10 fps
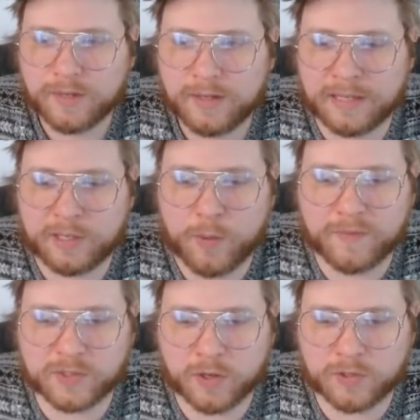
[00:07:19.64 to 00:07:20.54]
like you have a
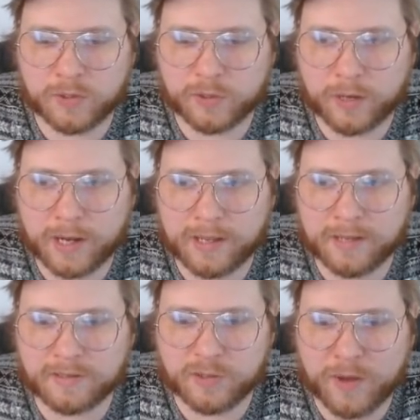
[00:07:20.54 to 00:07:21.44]
Solitude in your
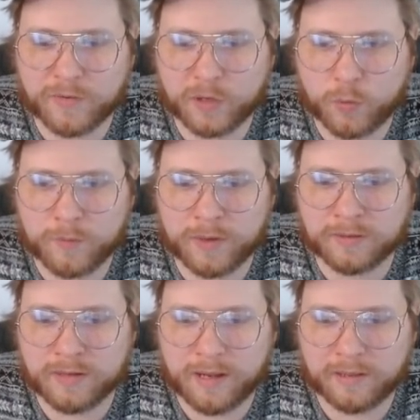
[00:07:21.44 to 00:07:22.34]
hand and you have an
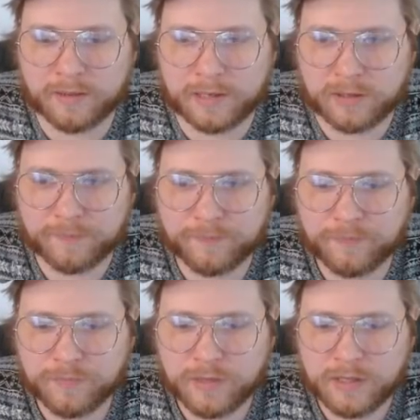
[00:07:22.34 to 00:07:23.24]
equipment and like
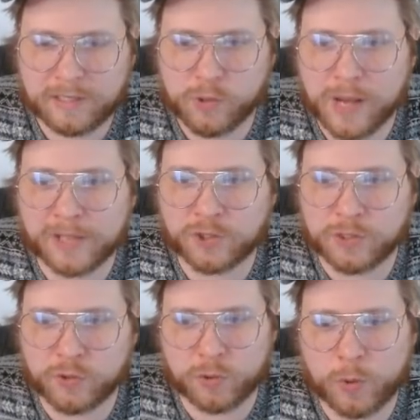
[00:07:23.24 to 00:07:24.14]
like you naturally
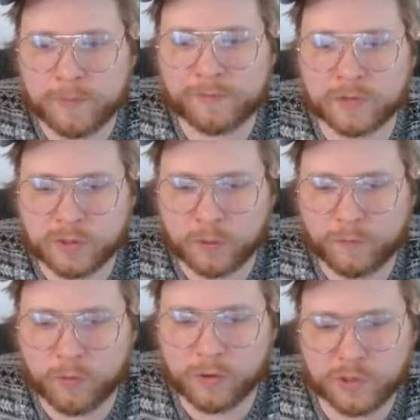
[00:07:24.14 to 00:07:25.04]
drew an equipment for
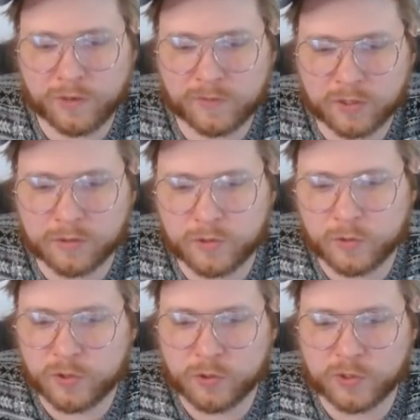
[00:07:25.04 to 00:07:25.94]
Stoneforge. You have
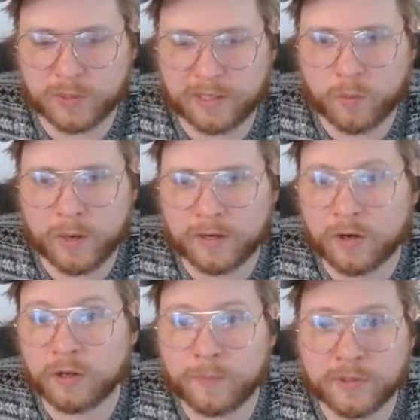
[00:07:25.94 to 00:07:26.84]
Solitude, so you just want to get a white
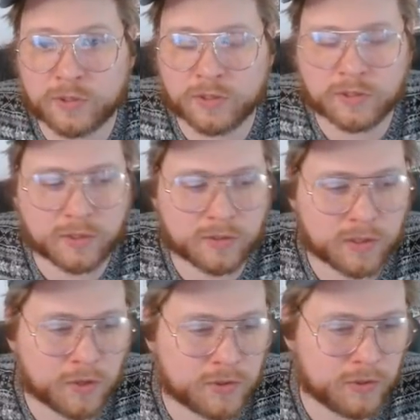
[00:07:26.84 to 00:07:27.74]
card to pitch to
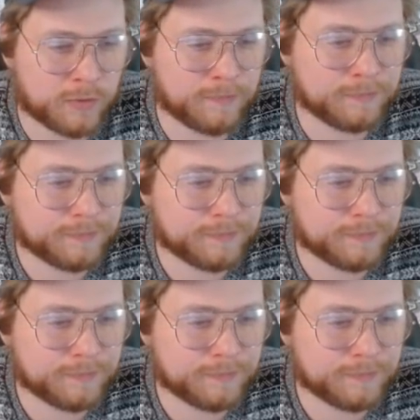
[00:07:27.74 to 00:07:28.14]
Solitude.